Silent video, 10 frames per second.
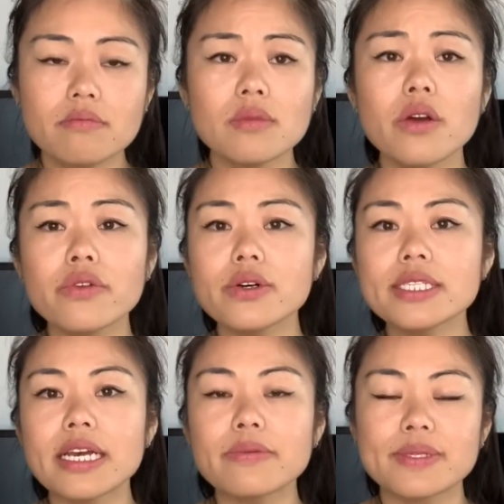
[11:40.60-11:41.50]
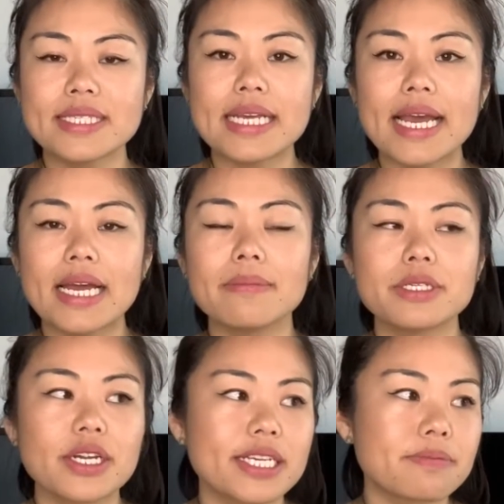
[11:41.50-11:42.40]
Of course, I would say
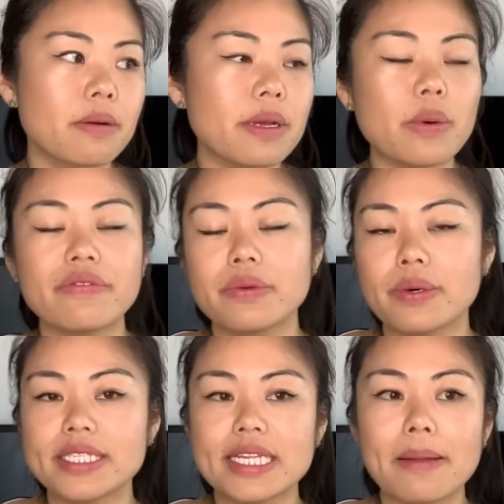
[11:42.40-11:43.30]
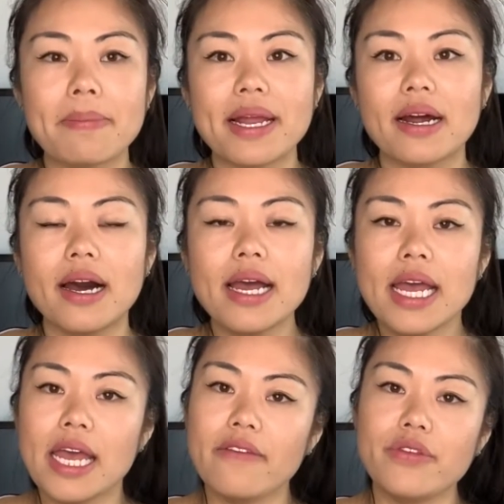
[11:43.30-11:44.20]
Gumtree is probably one of the ones that are better
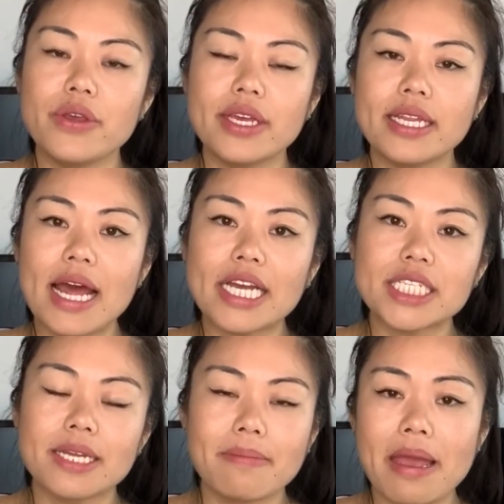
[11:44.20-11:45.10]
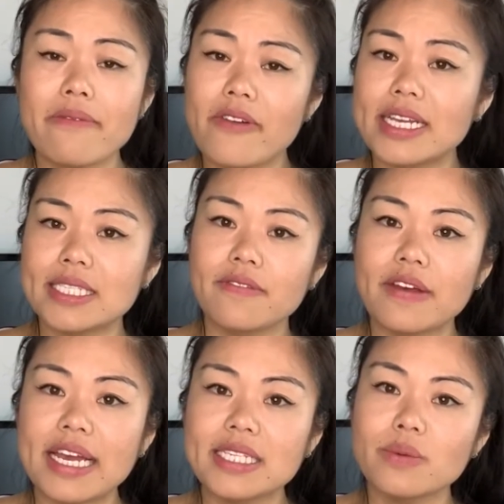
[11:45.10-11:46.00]
if you can actually meet face to
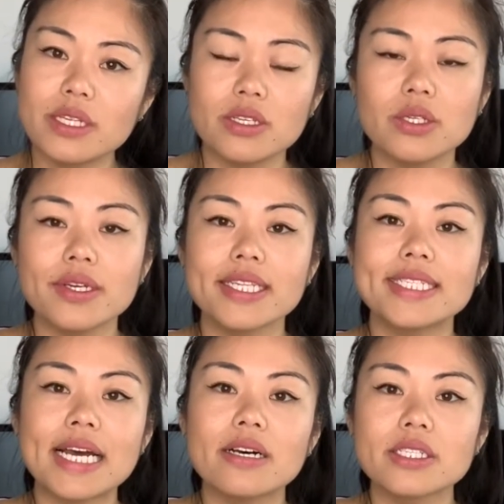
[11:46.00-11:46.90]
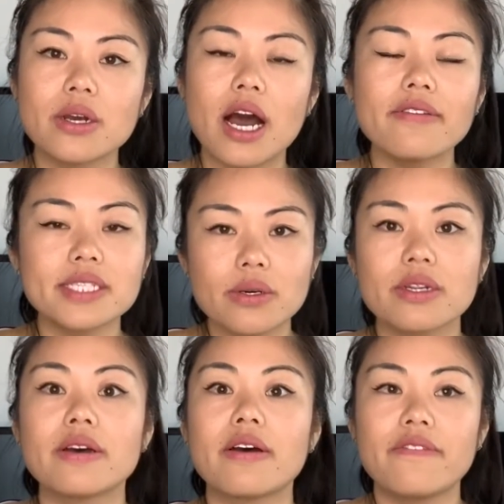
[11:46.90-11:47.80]
face when you're doing the sale. So I've sold
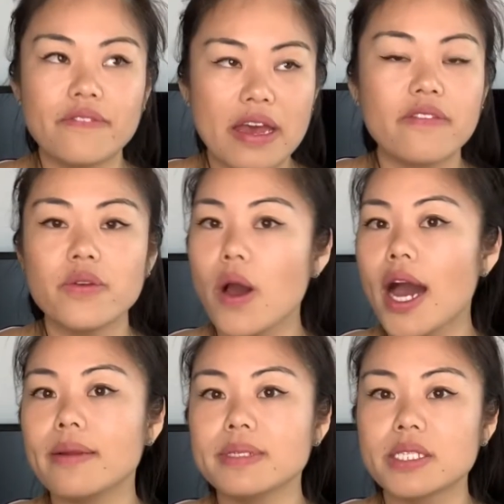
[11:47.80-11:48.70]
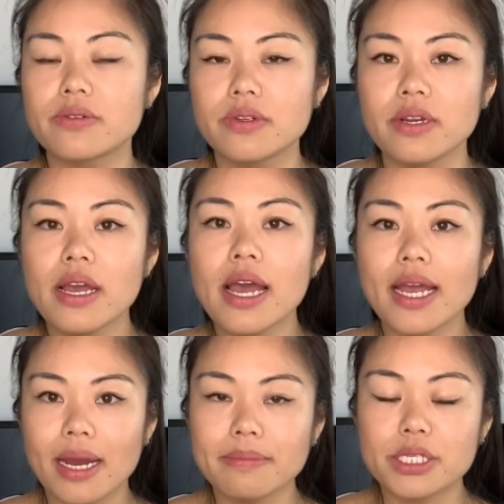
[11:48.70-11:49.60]
a fair few items through
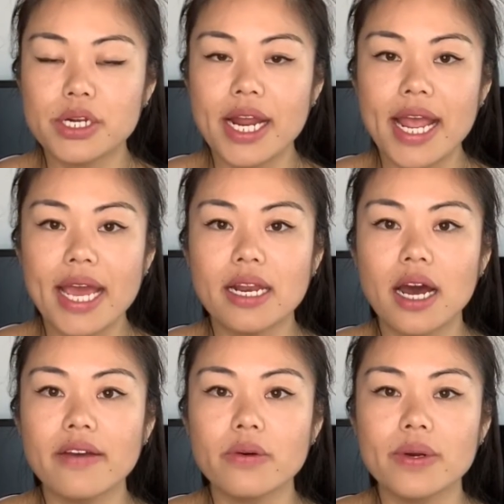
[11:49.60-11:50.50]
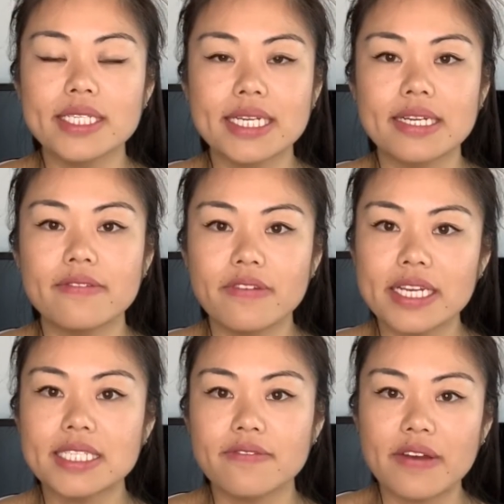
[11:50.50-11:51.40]
Gumtree, and I've always done it
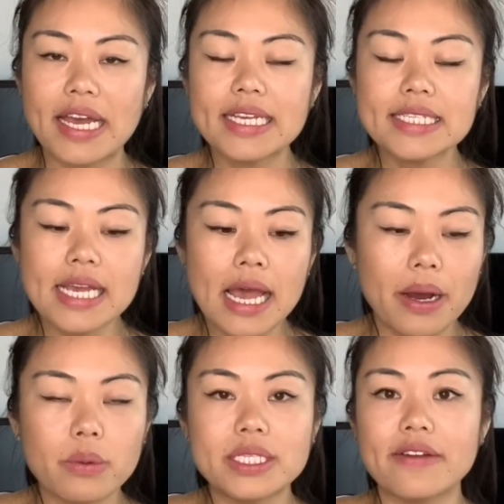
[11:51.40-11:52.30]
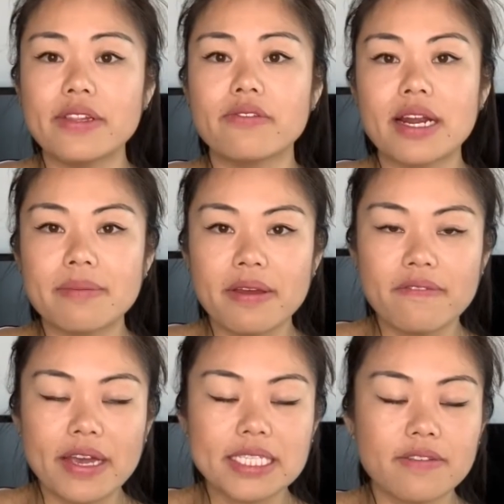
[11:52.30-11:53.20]
face to face. I would definitely recommend
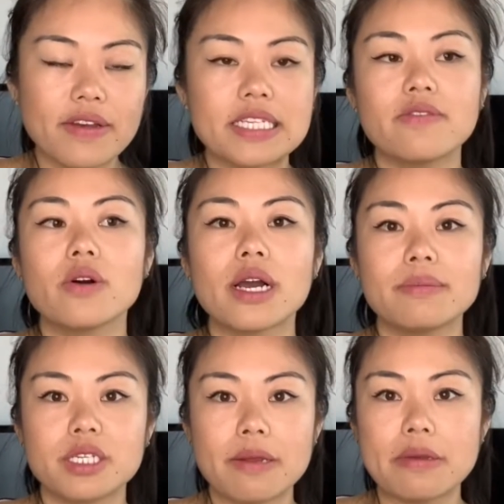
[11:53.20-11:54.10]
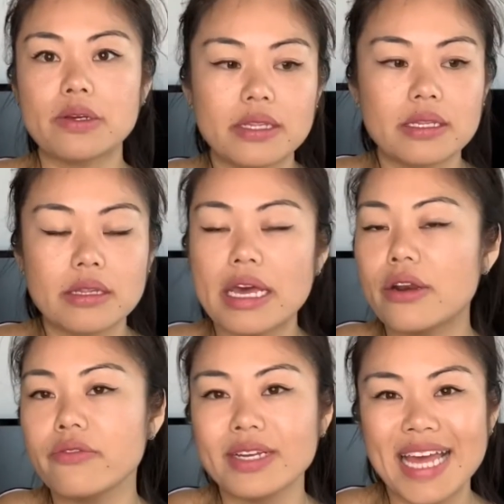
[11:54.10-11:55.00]
face to face for Gumtree because they
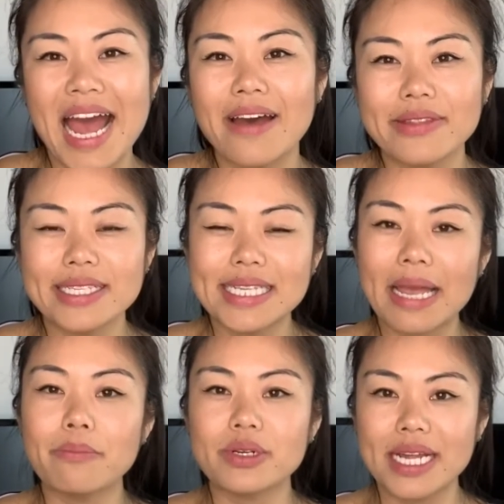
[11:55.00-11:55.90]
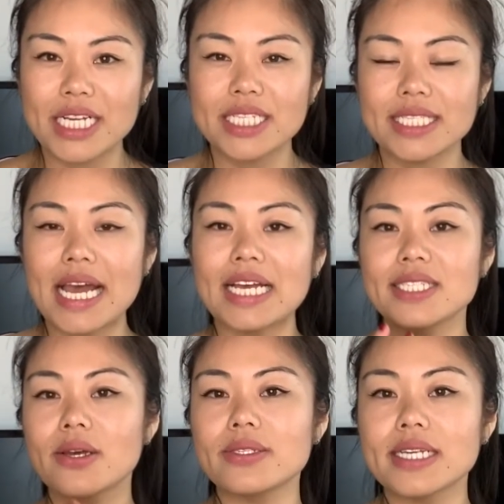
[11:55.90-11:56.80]
don't really have the same protections as
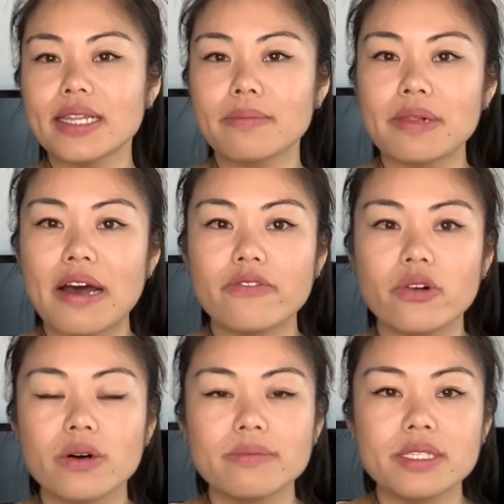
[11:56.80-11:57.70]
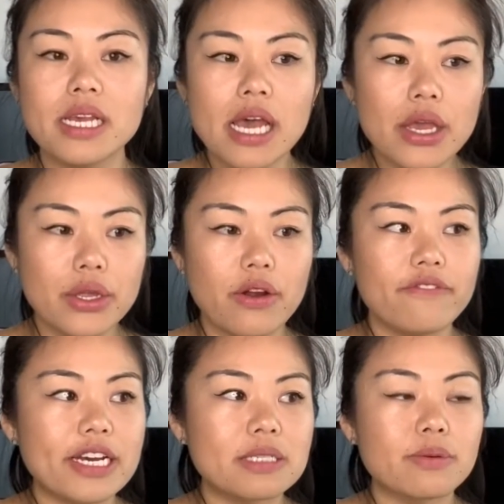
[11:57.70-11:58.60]
those other platforms.
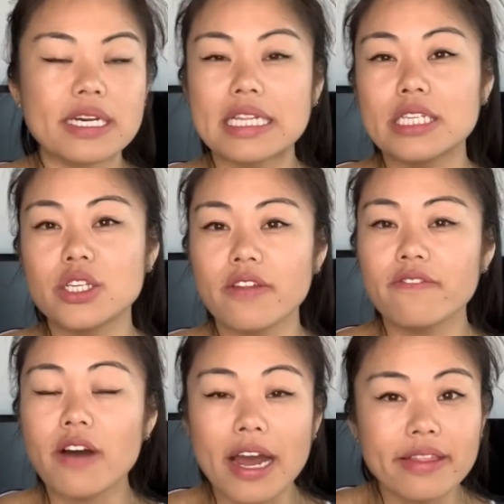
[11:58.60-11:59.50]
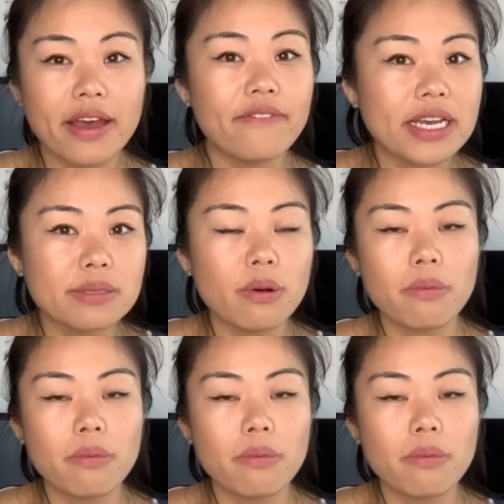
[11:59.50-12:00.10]
On Facebook, at least you can find their Facebook